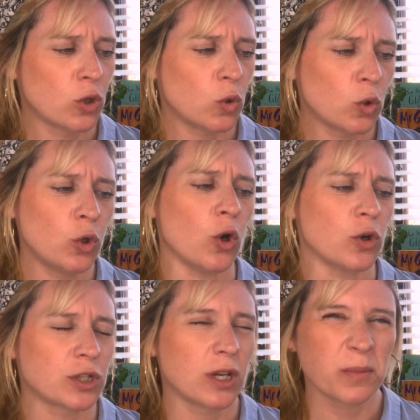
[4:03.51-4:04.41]
or
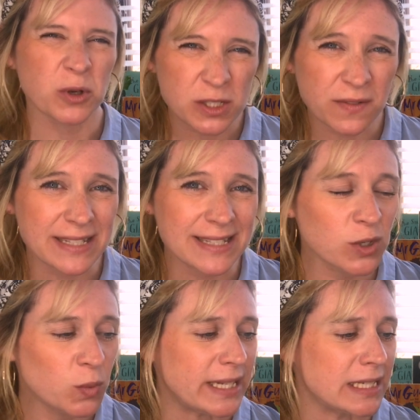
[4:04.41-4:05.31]
not because of his
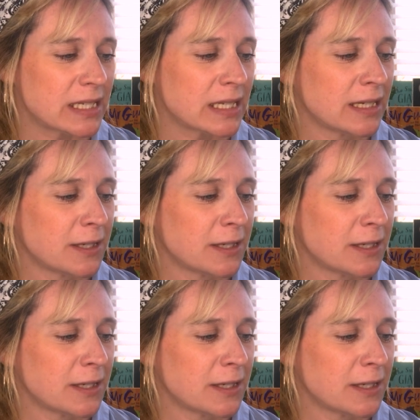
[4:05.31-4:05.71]
squint.